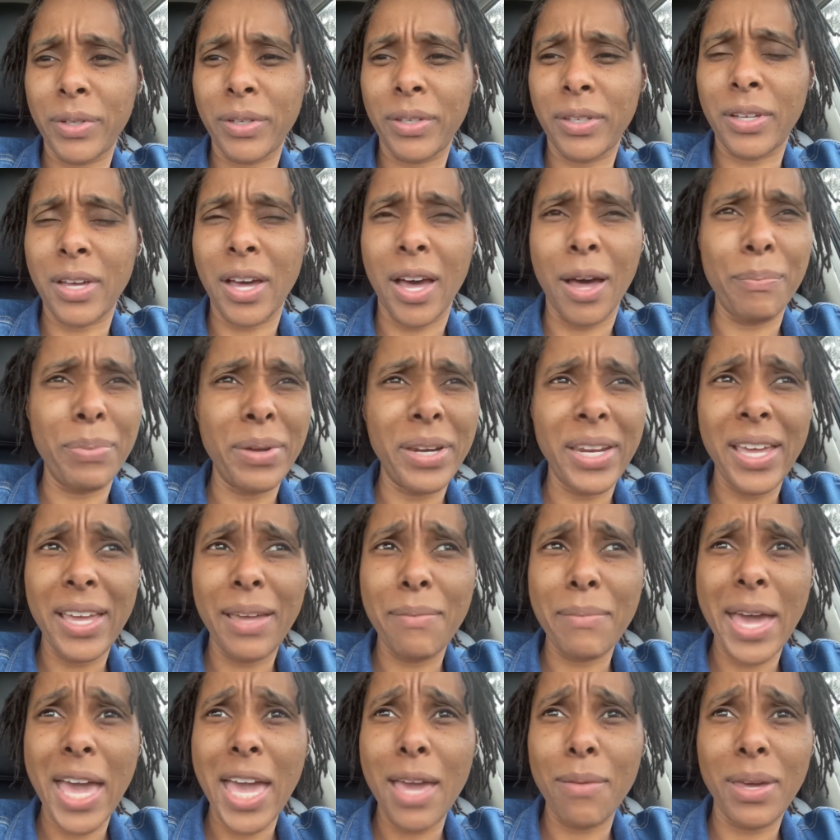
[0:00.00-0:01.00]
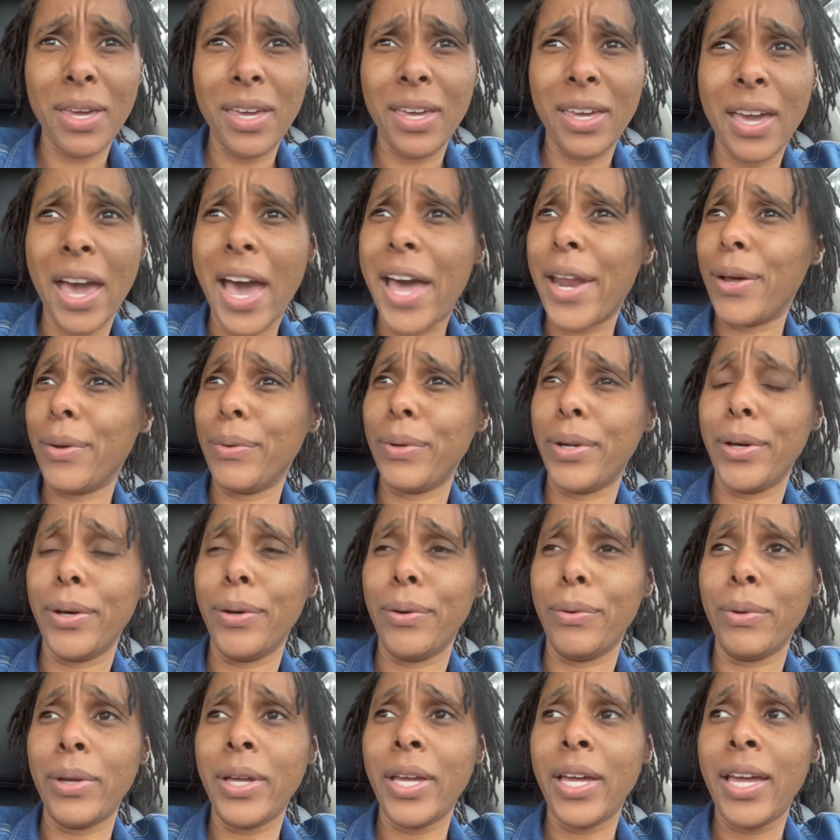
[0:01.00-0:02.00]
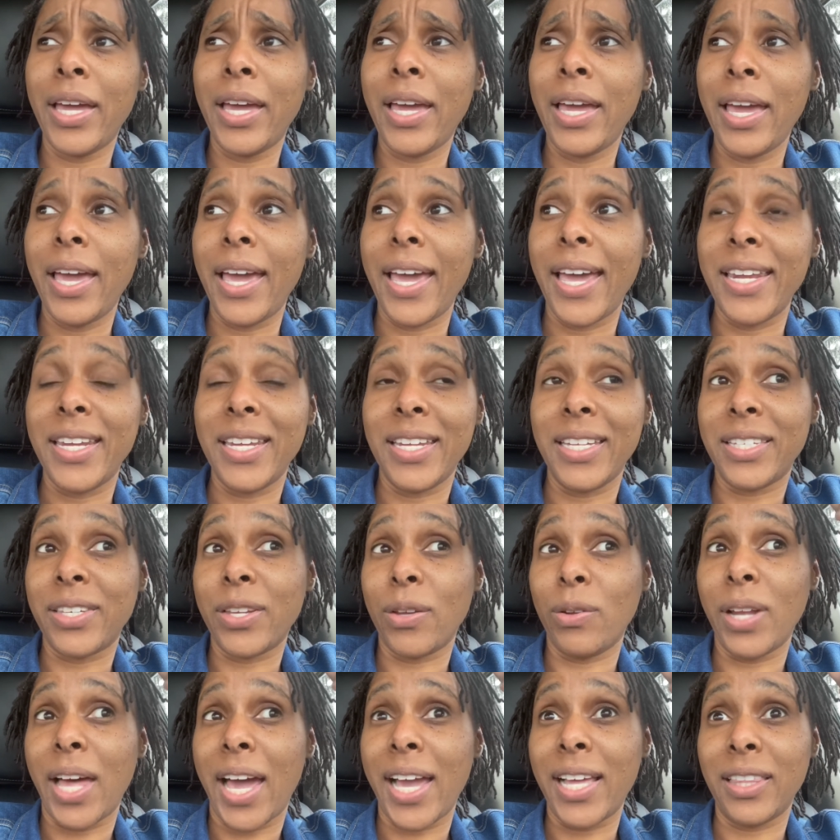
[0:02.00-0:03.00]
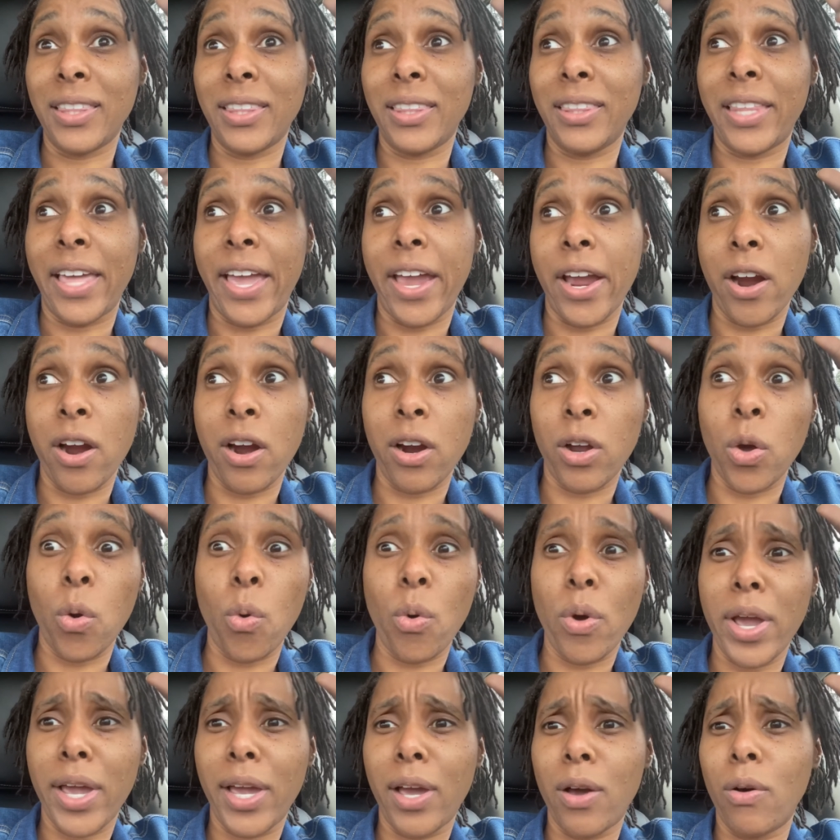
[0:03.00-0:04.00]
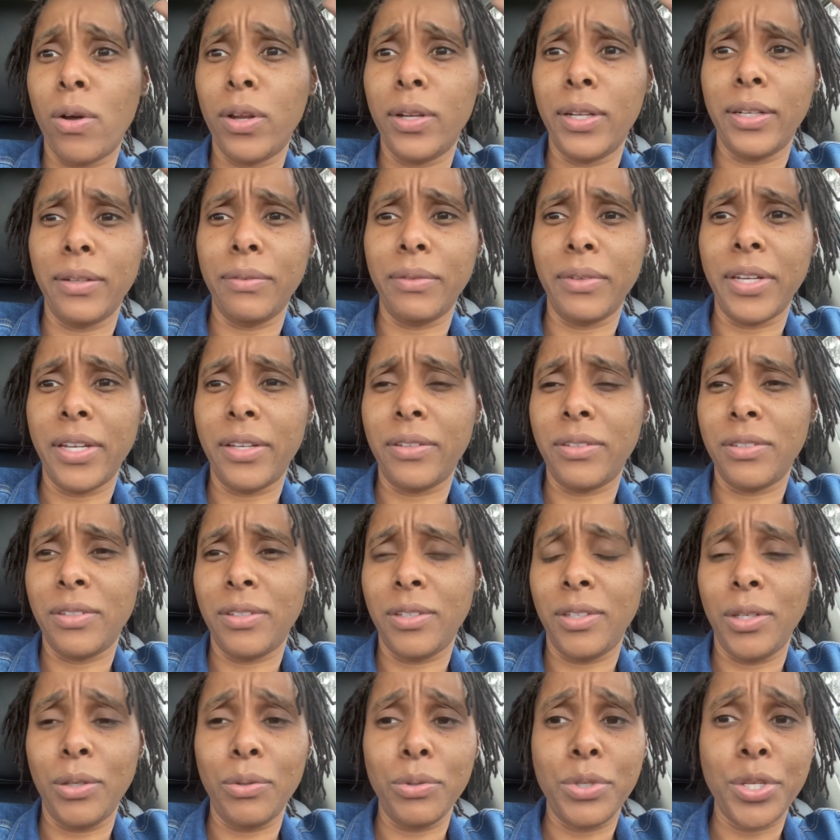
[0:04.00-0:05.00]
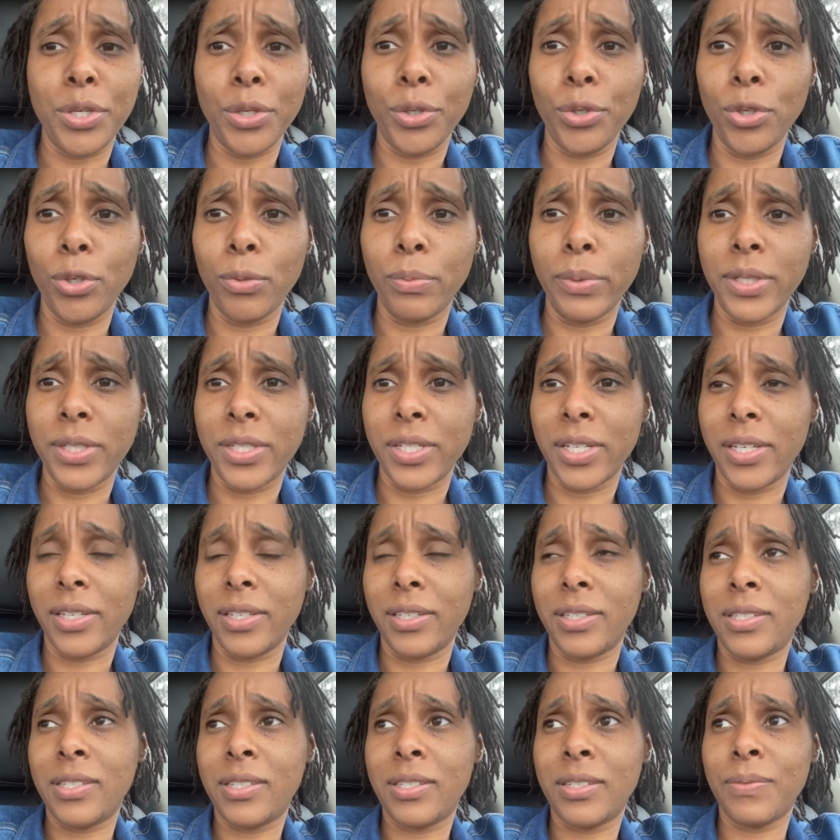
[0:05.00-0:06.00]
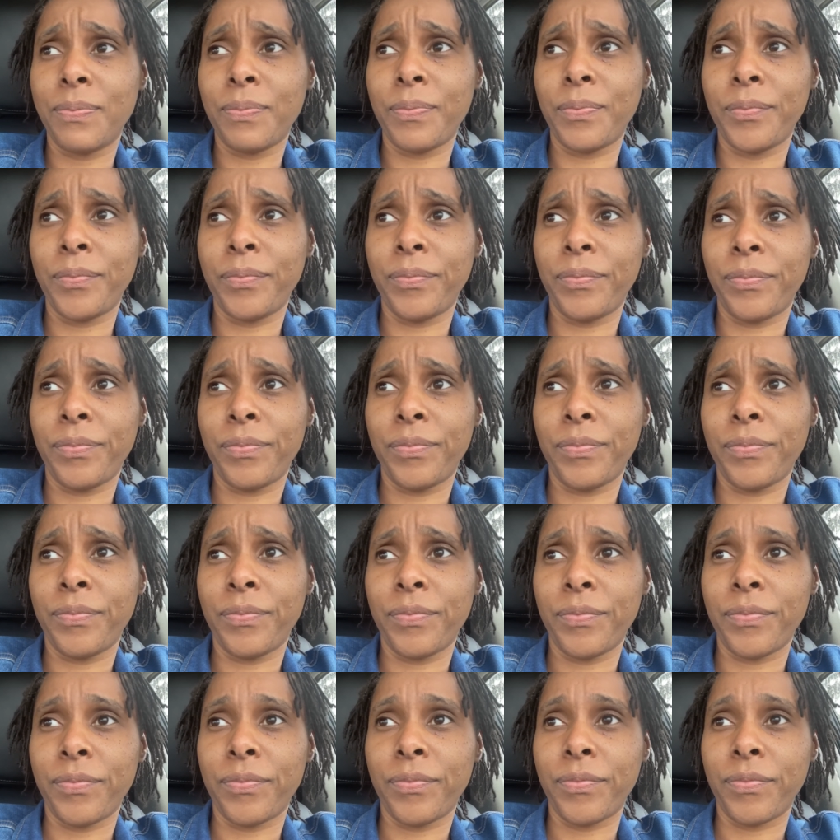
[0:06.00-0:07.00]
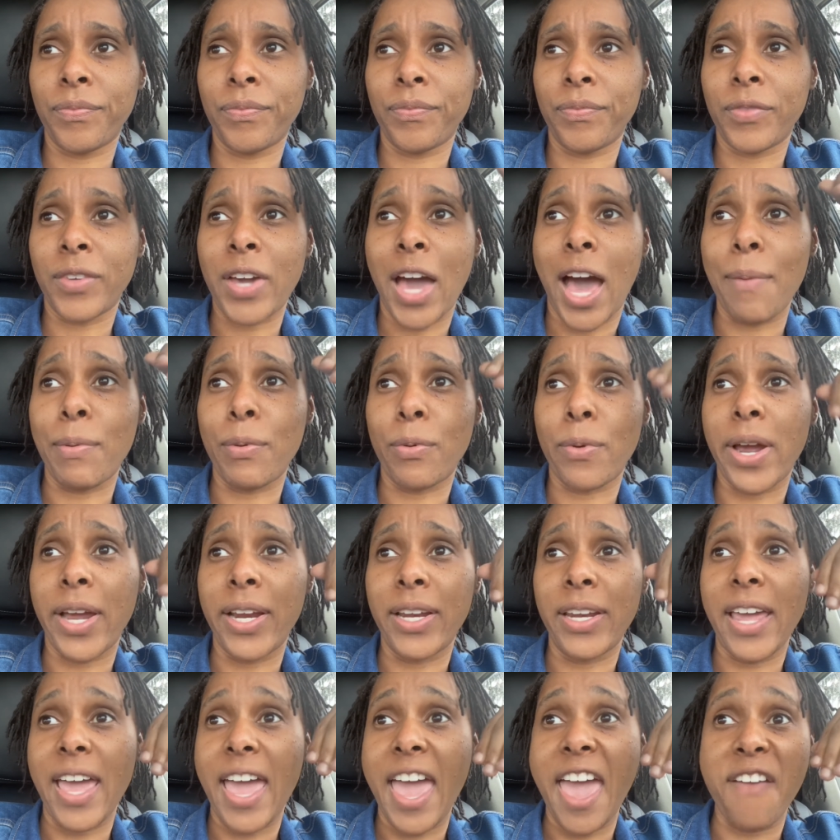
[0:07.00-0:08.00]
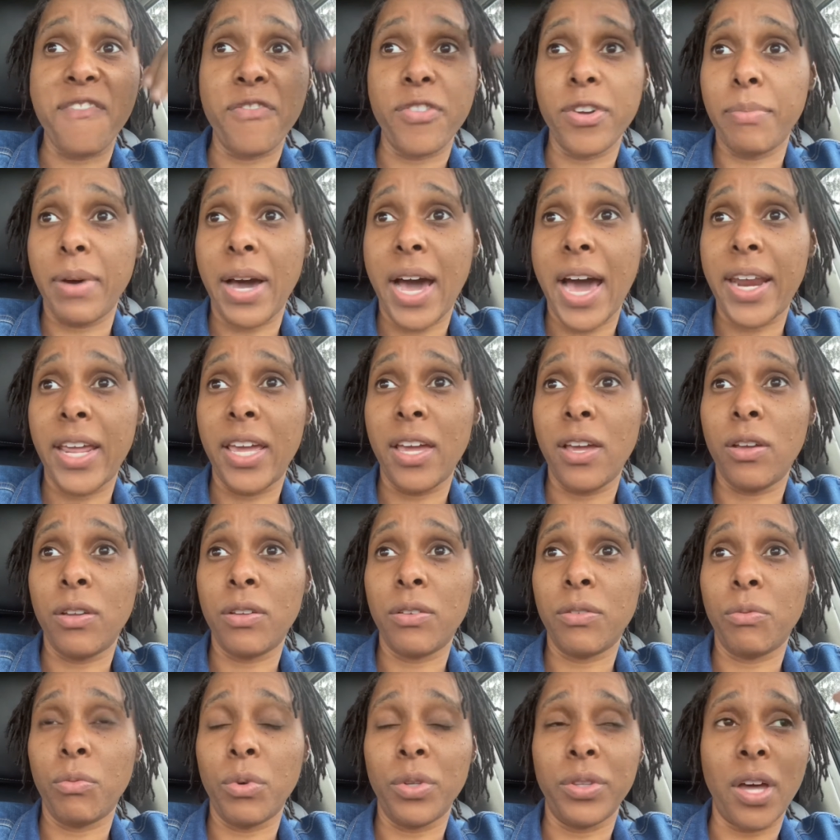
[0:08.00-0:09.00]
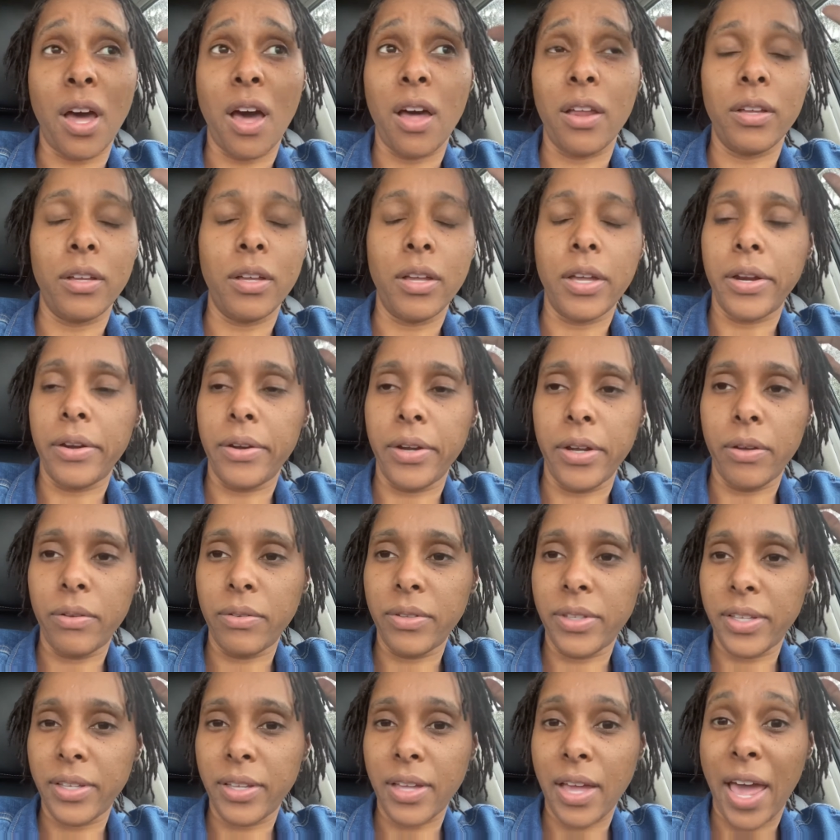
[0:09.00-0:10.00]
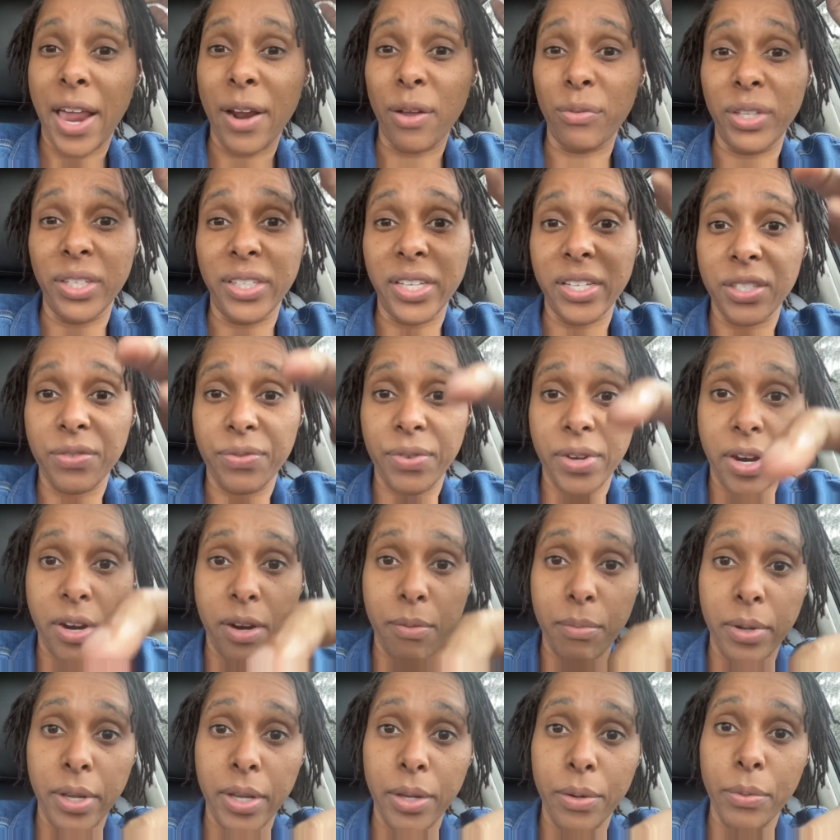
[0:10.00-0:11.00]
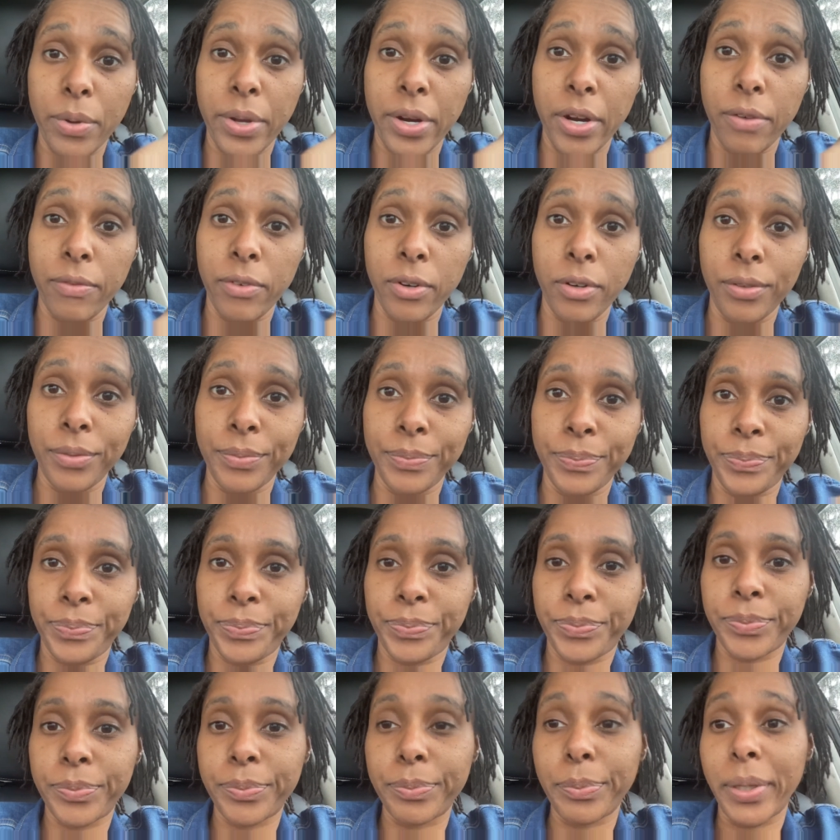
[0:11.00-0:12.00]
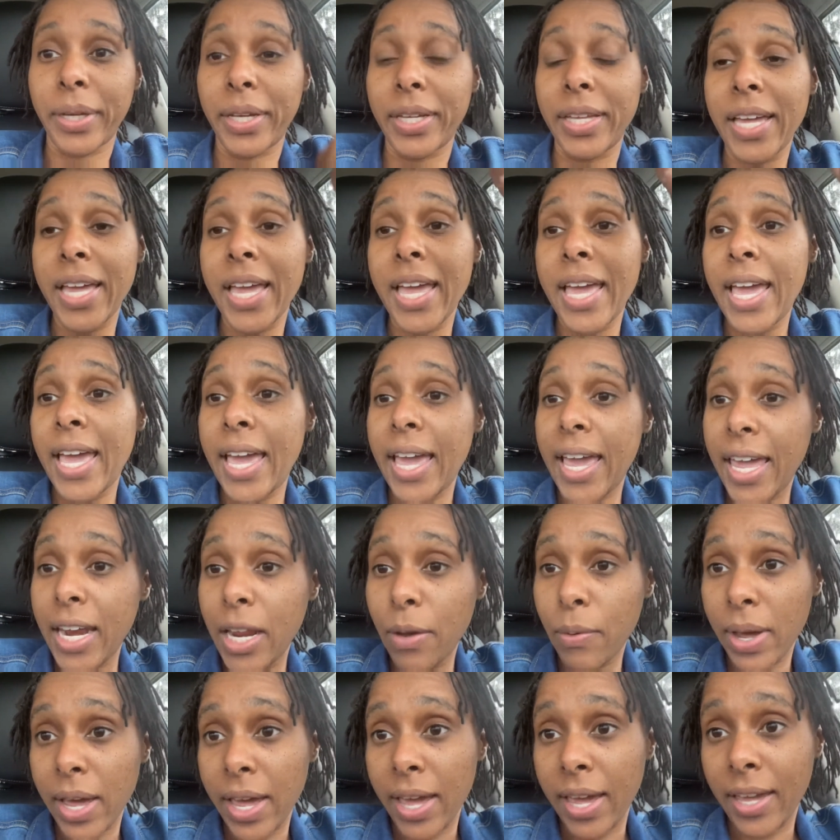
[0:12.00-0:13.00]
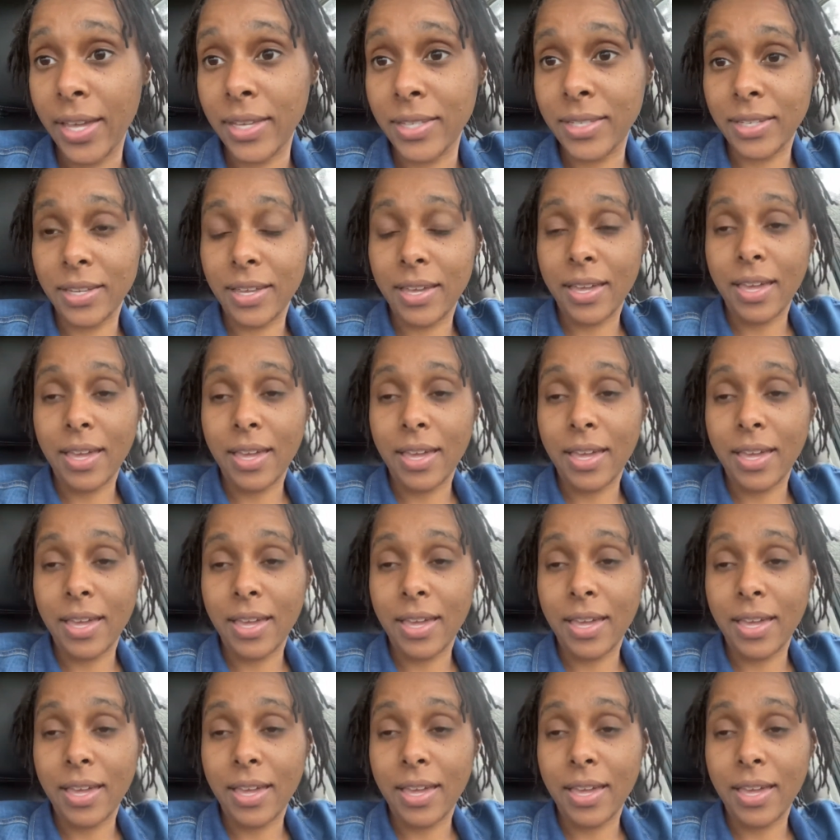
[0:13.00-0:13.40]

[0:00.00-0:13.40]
company, maybe. I don't know. And then so like they're going on YouTube and just copyrighting everybody without, I don't know. I don't think that's fair, but whatever. But anyways,